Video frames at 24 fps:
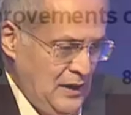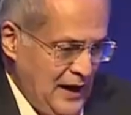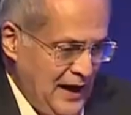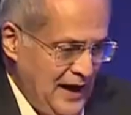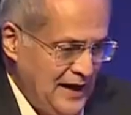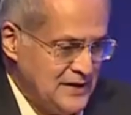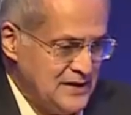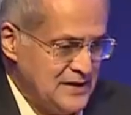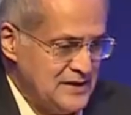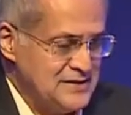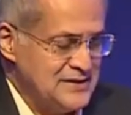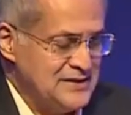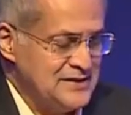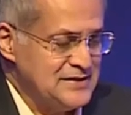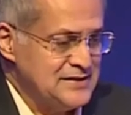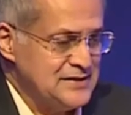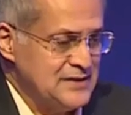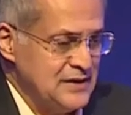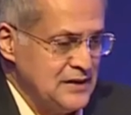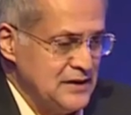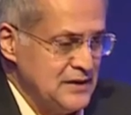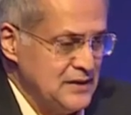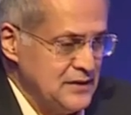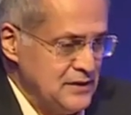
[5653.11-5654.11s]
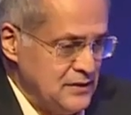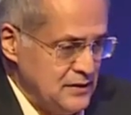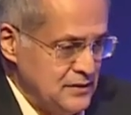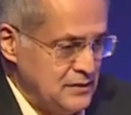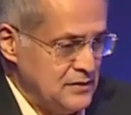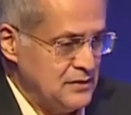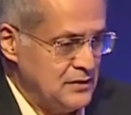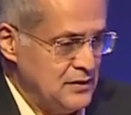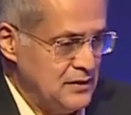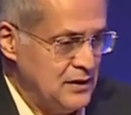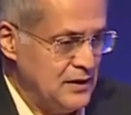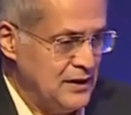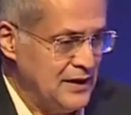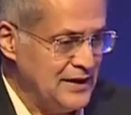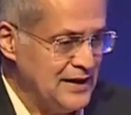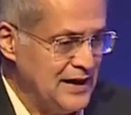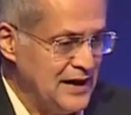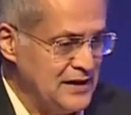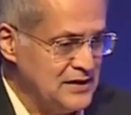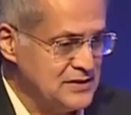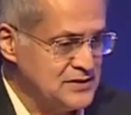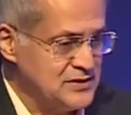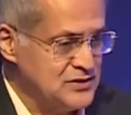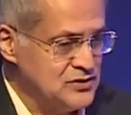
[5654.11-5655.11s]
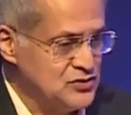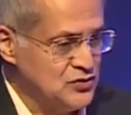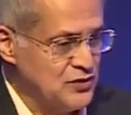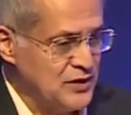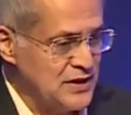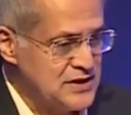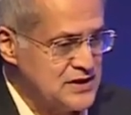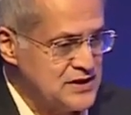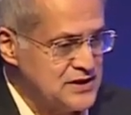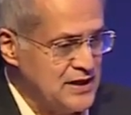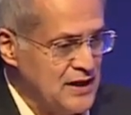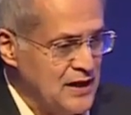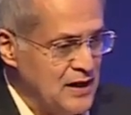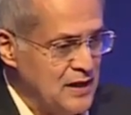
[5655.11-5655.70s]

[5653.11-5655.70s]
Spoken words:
And this is the analysis. You can see